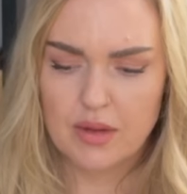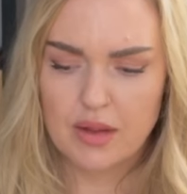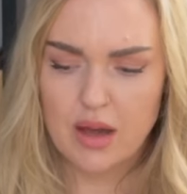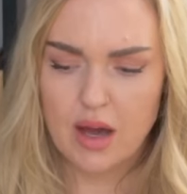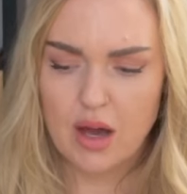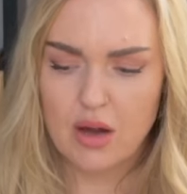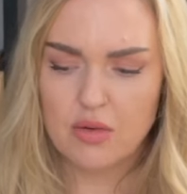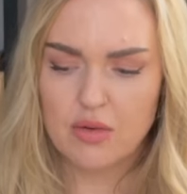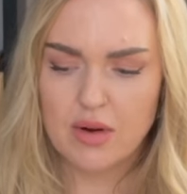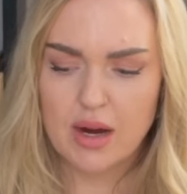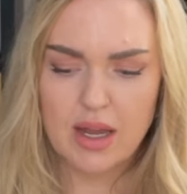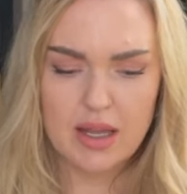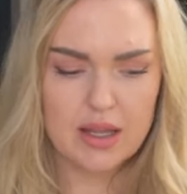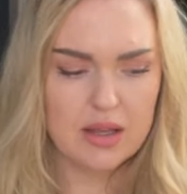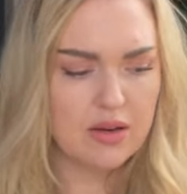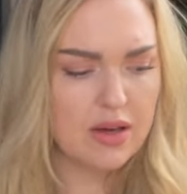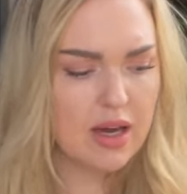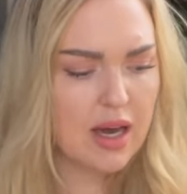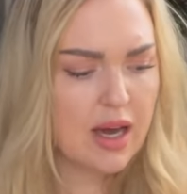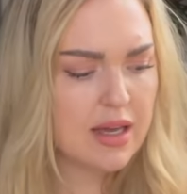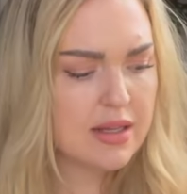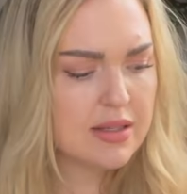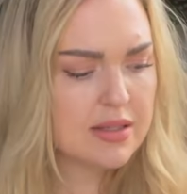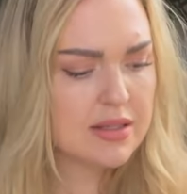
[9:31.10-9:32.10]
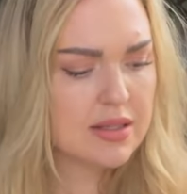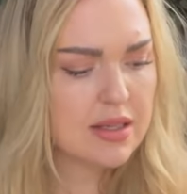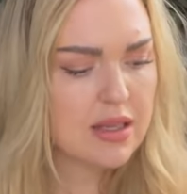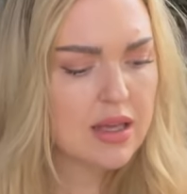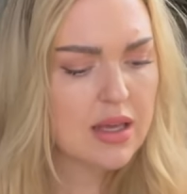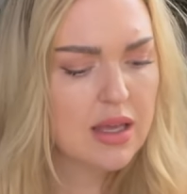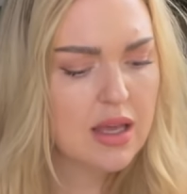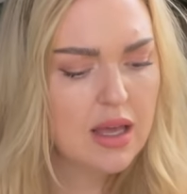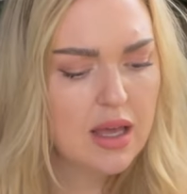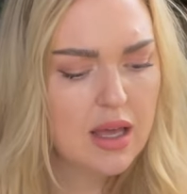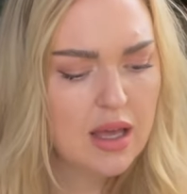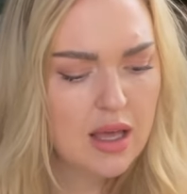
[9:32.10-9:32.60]
All right, you guys,
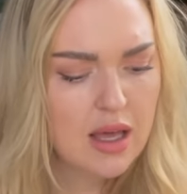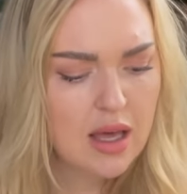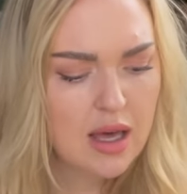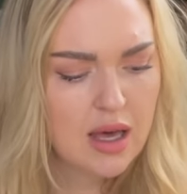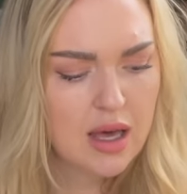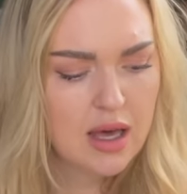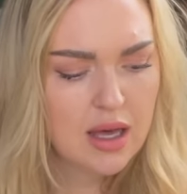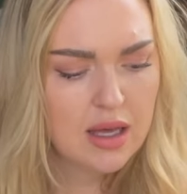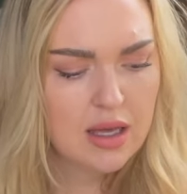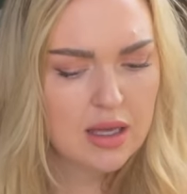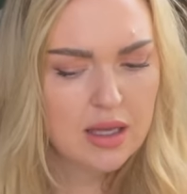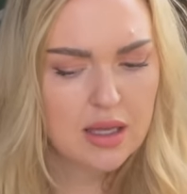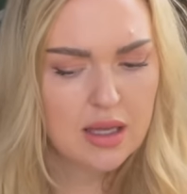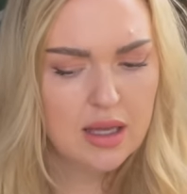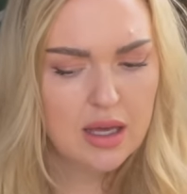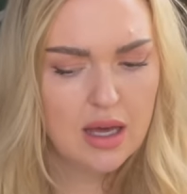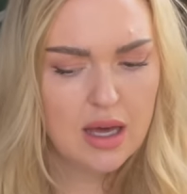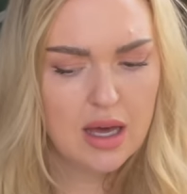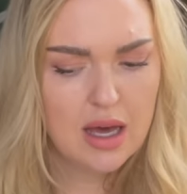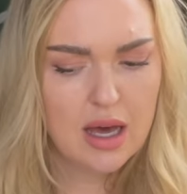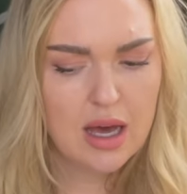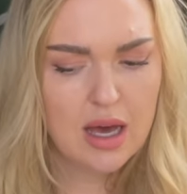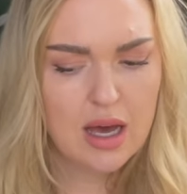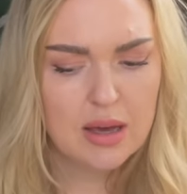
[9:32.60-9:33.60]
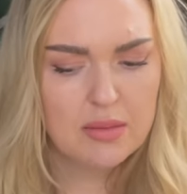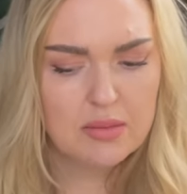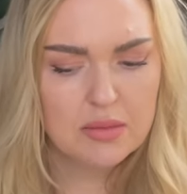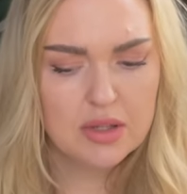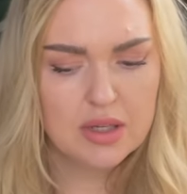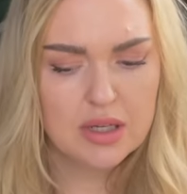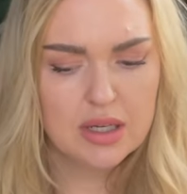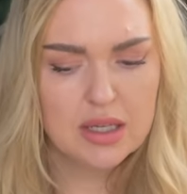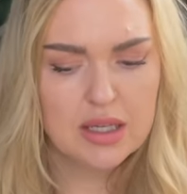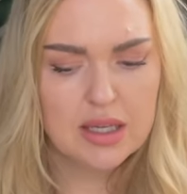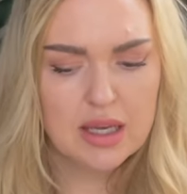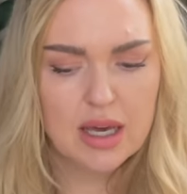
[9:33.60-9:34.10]
I'm
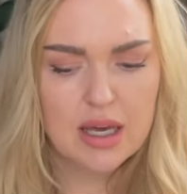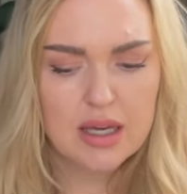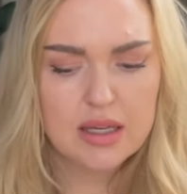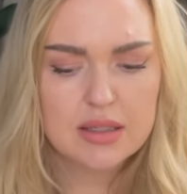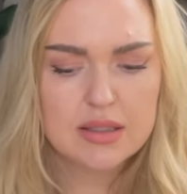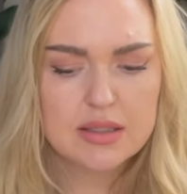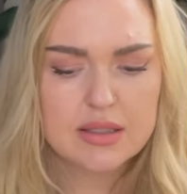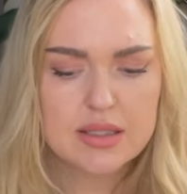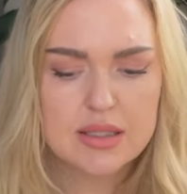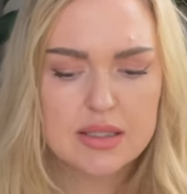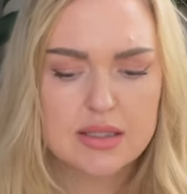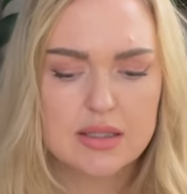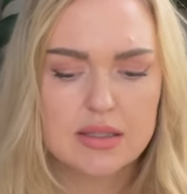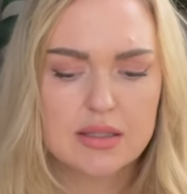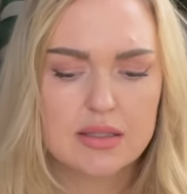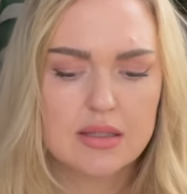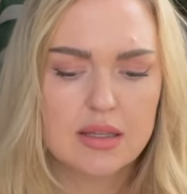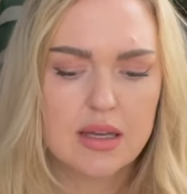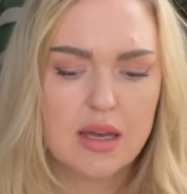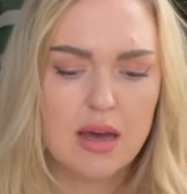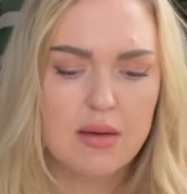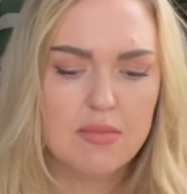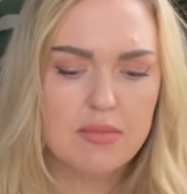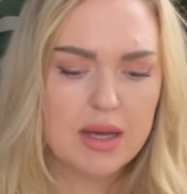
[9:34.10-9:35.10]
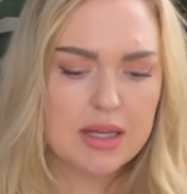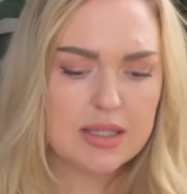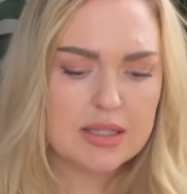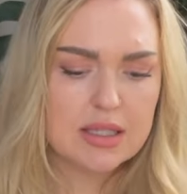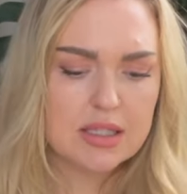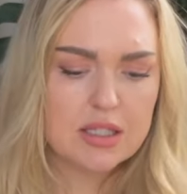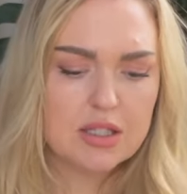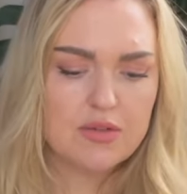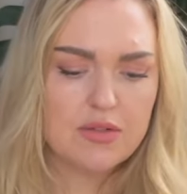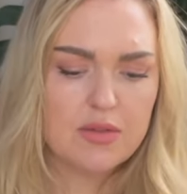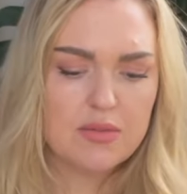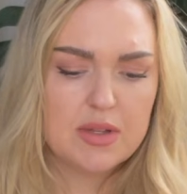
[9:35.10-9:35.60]
going to get a
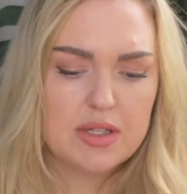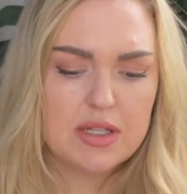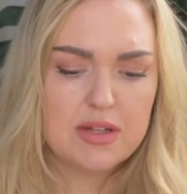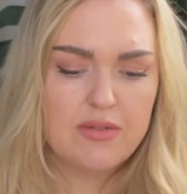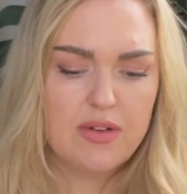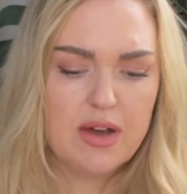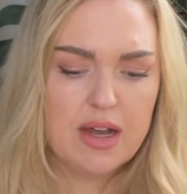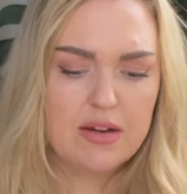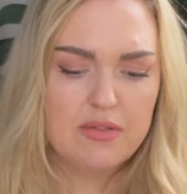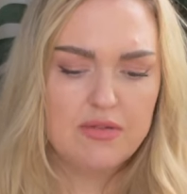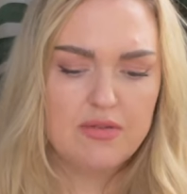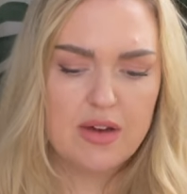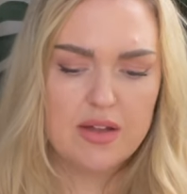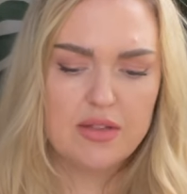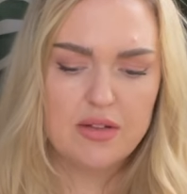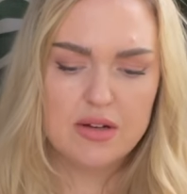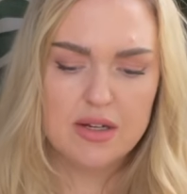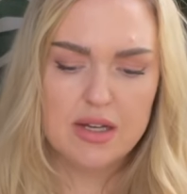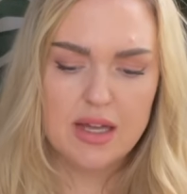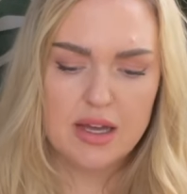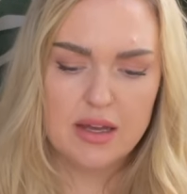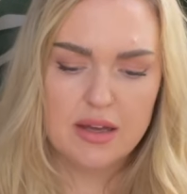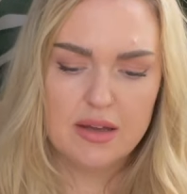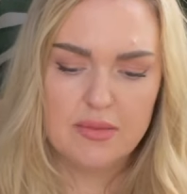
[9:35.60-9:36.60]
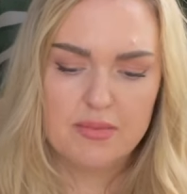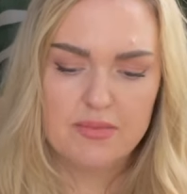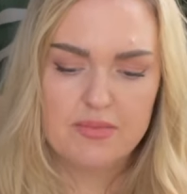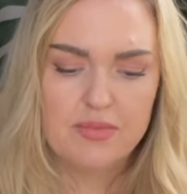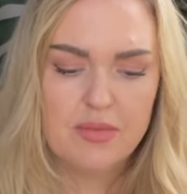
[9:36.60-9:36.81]
message from the Divine Feather deck.